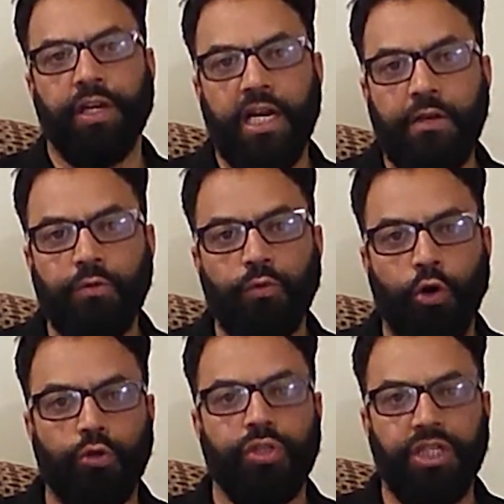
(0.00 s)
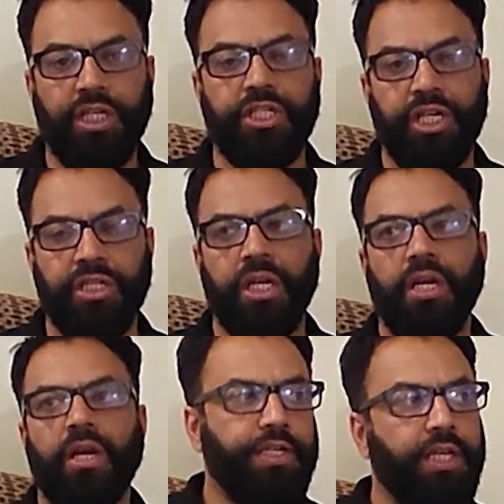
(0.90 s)
really we want to see the change.
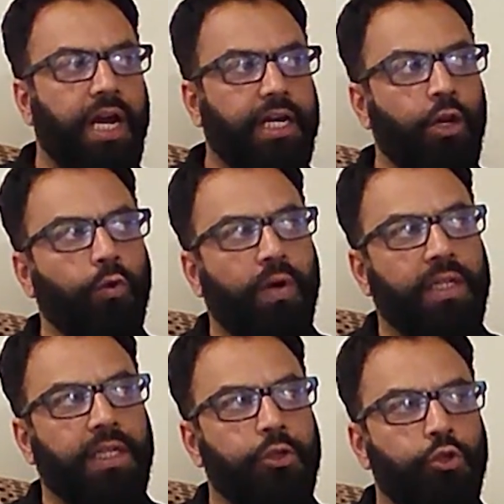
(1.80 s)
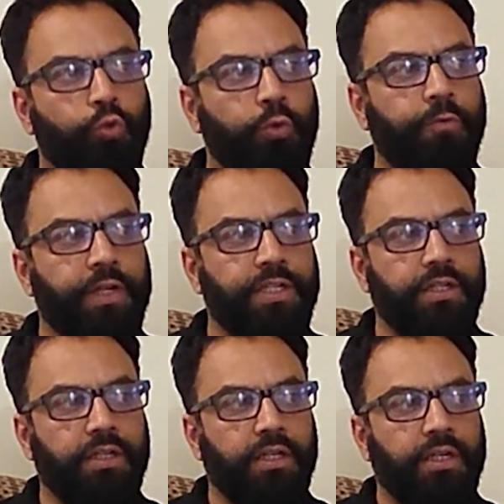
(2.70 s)
See, I tell you one thing, June 1st,
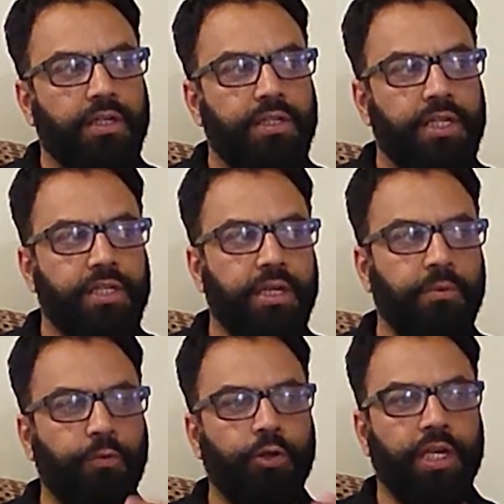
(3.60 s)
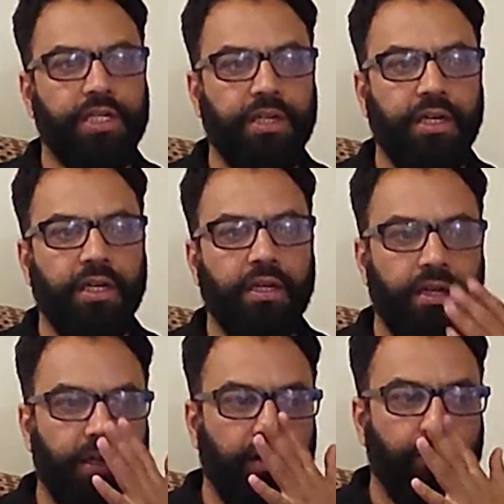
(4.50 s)
just day before yesterday,
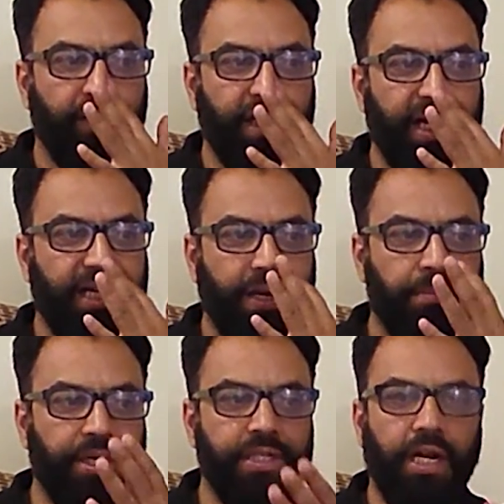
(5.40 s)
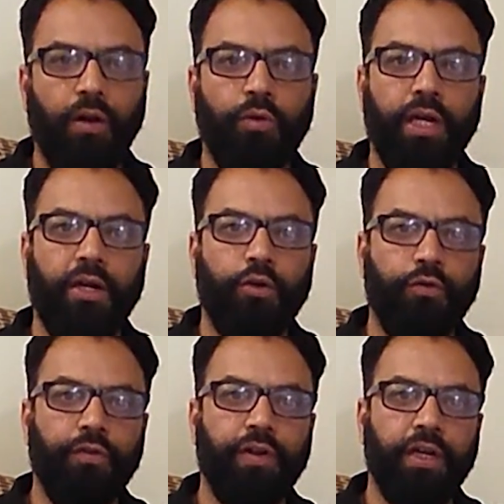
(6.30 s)
we had a temperature around 10 to
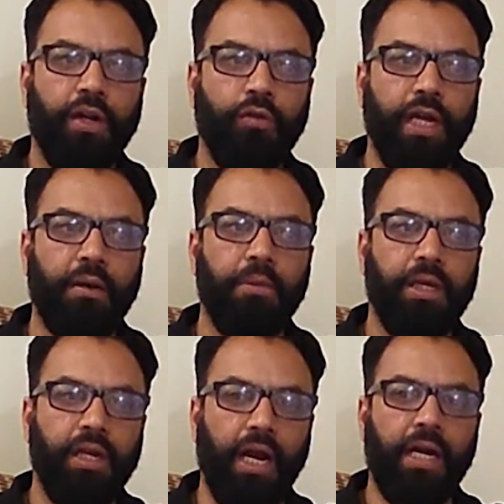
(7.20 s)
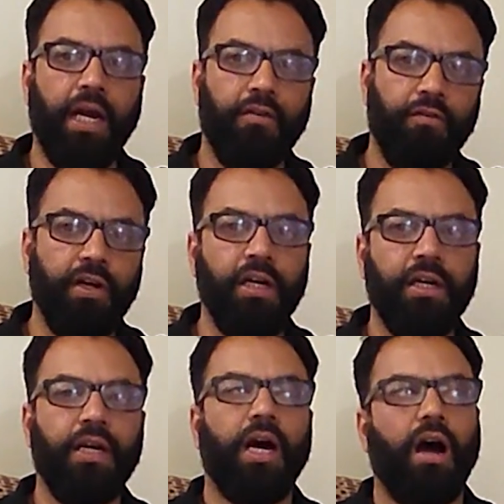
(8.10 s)
15. Now tell me, in entire world,
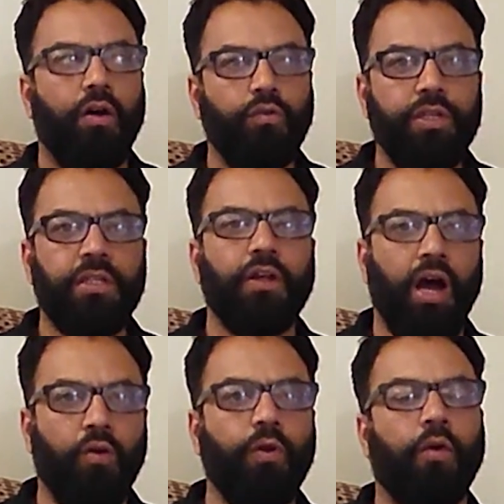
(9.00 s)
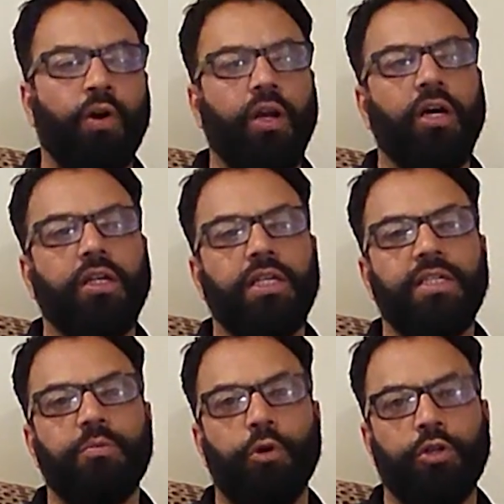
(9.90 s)
how on earth is
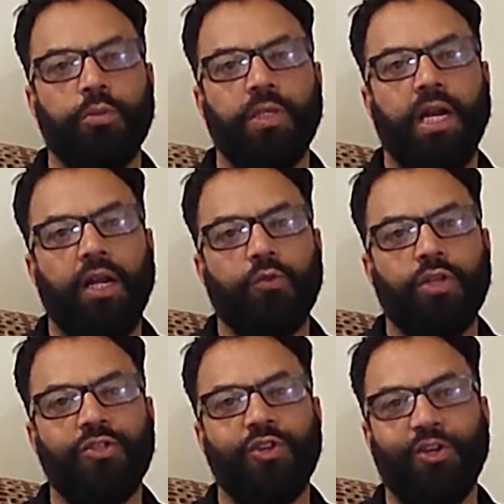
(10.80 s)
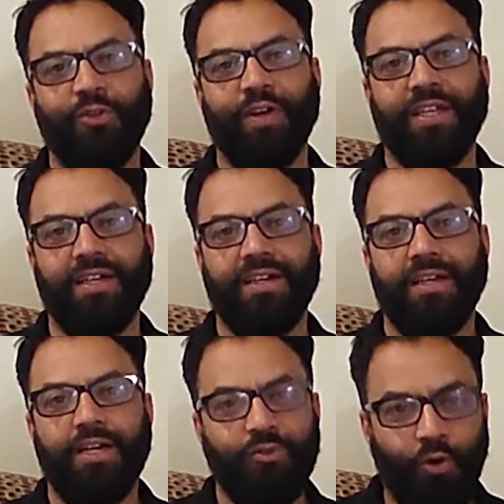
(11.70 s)
it possible that you have such sort of weather?
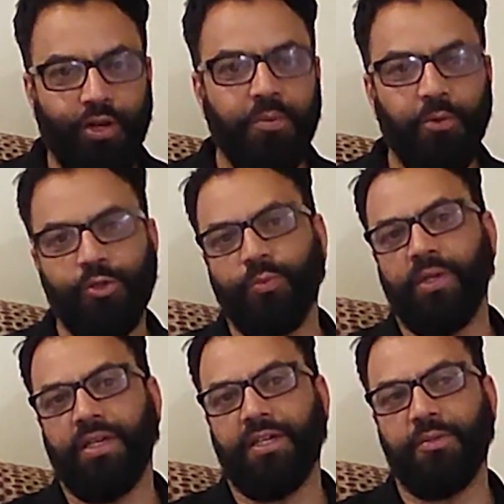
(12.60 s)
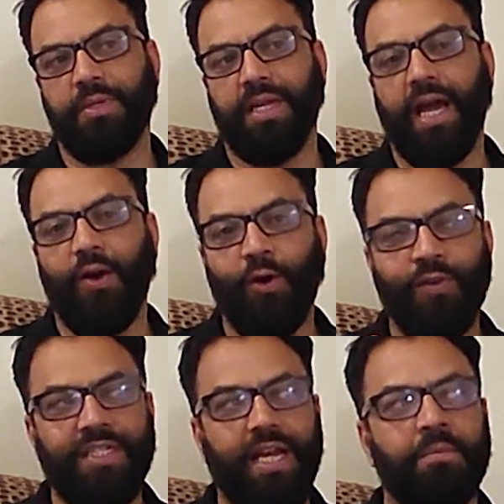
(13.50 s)
It's only possible in Kashmir. I
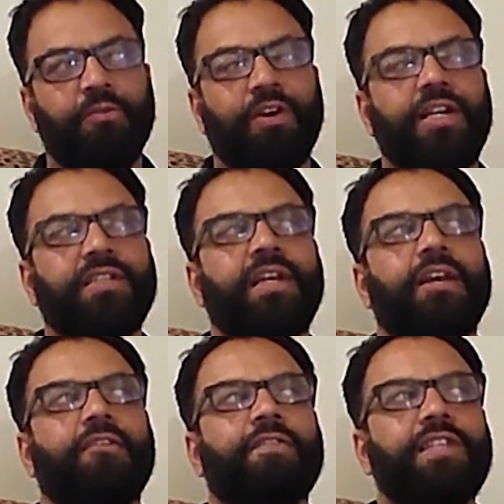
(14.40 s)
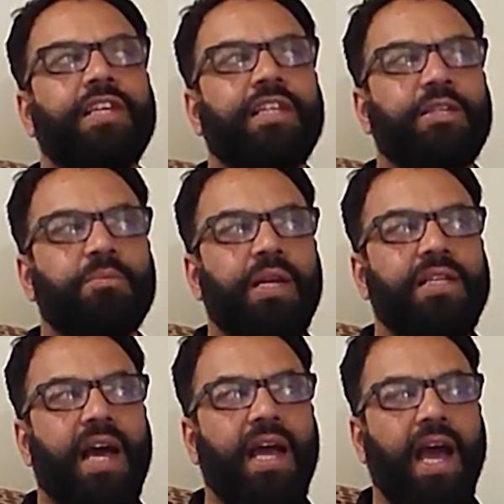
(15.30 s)
always tell my friends visiting this place,
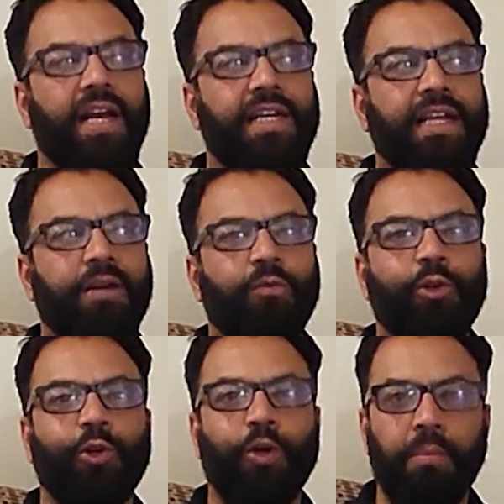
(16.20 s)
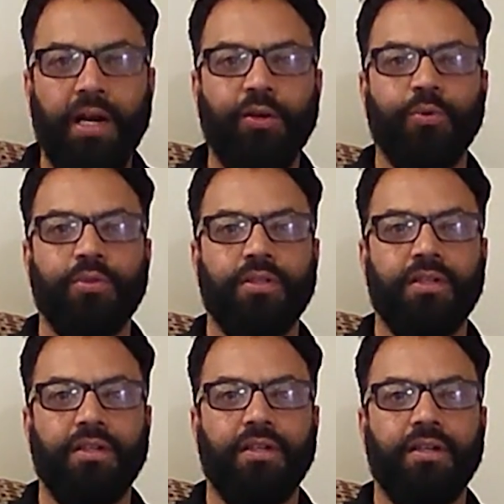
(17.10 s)
I tell them we don't have metros,
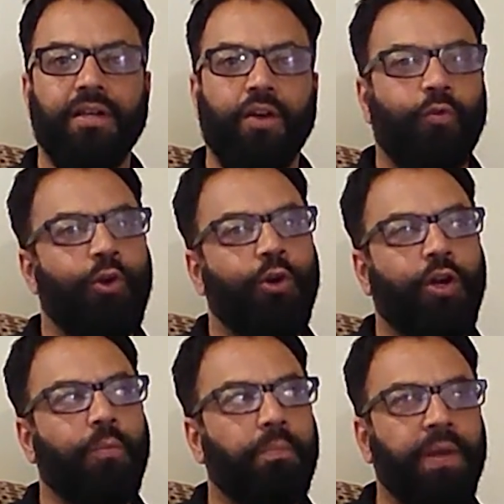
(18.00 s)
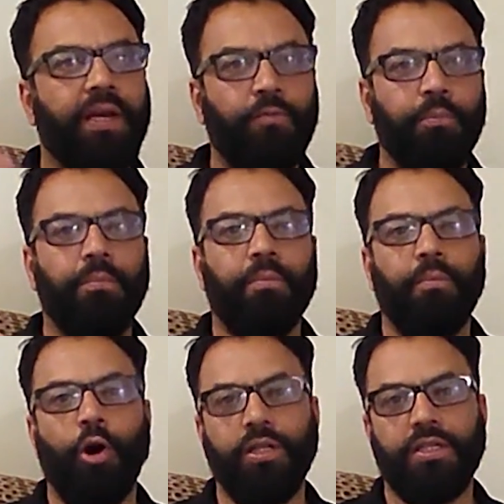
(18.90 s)
we don't have big
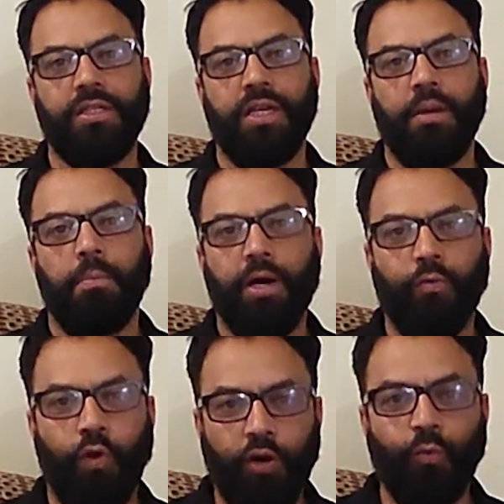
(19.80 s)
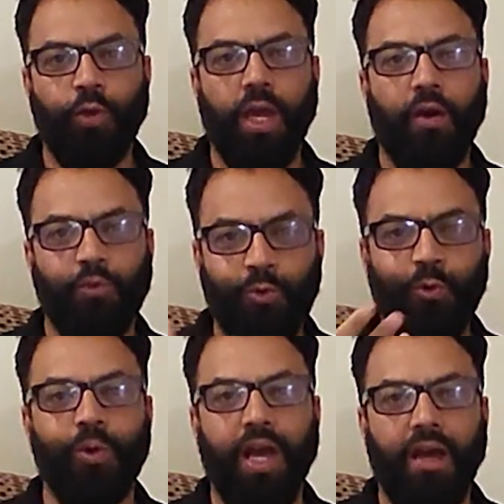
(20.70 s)
malls, but what we have you
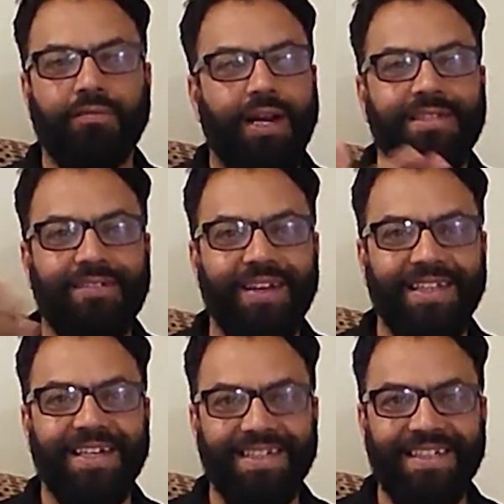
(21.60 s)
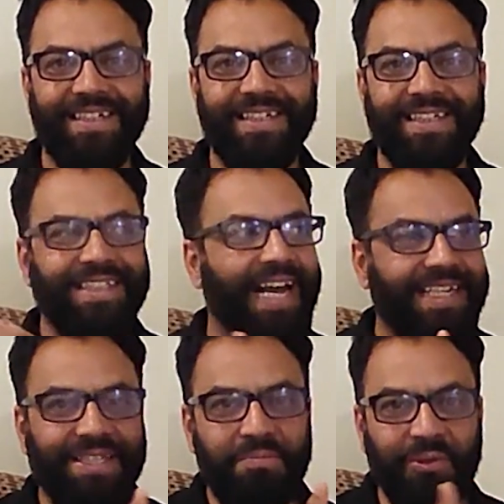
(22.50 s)
don't have. That's the weather, that's
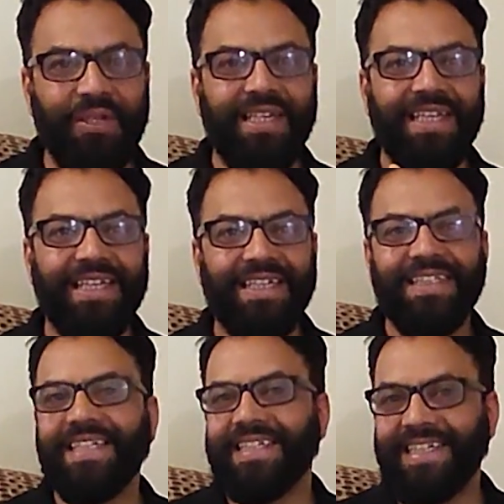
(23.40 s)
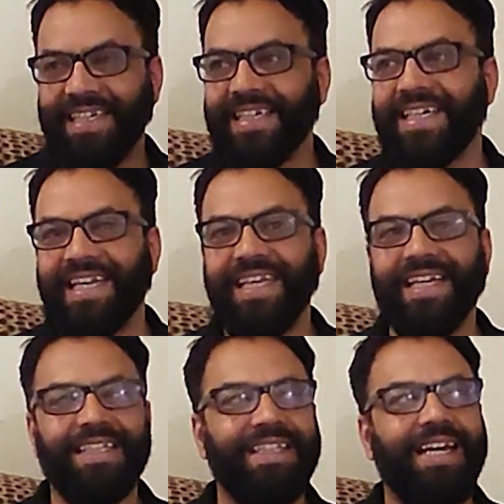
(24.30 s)
the beauty, that's the serenity,
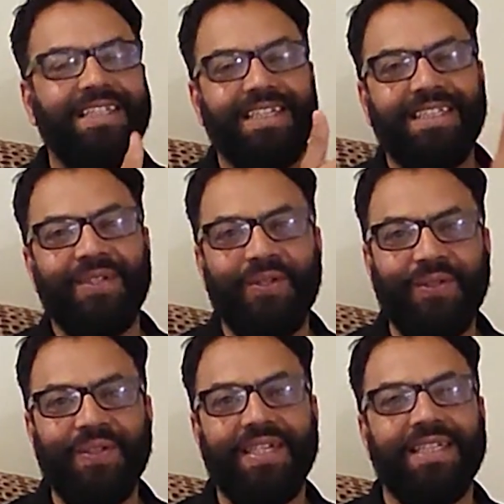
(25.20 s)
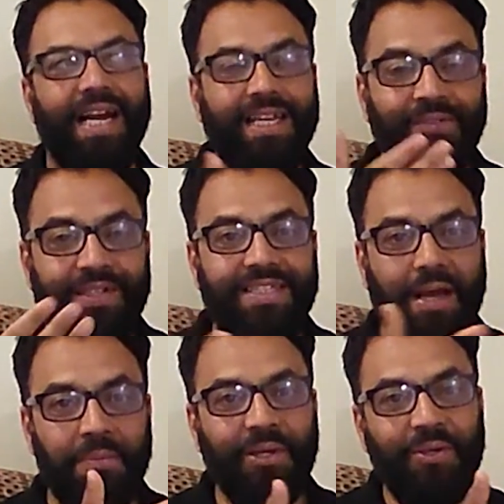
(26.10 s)
that's the snow. That even in
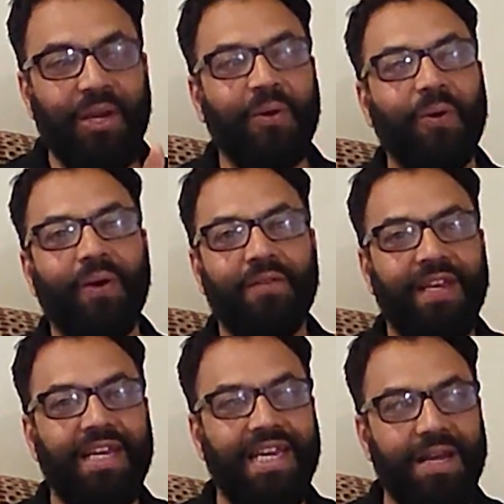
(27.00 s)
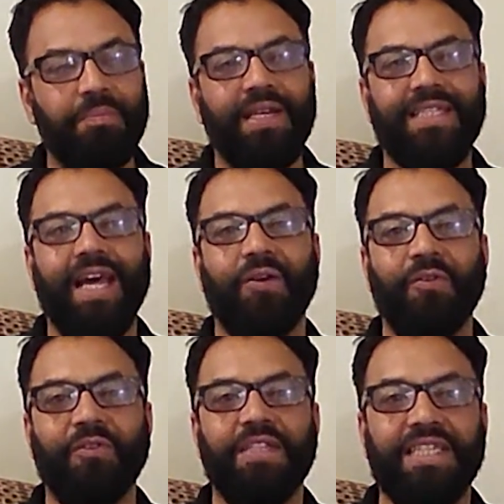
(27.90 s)
summer you can go a very near place around
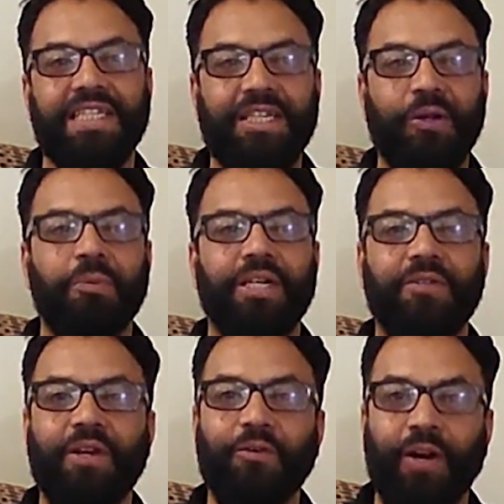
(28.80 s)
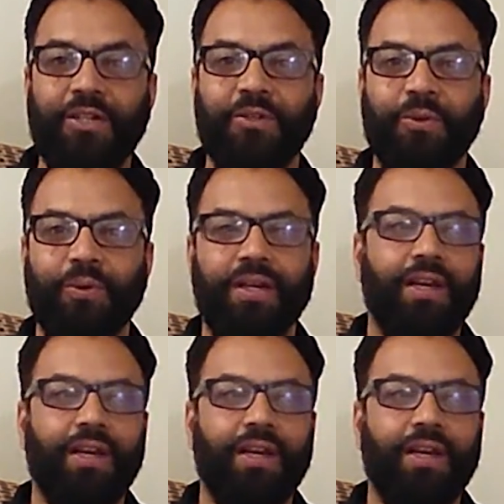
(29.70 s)
50-60 kilometers where you find snow.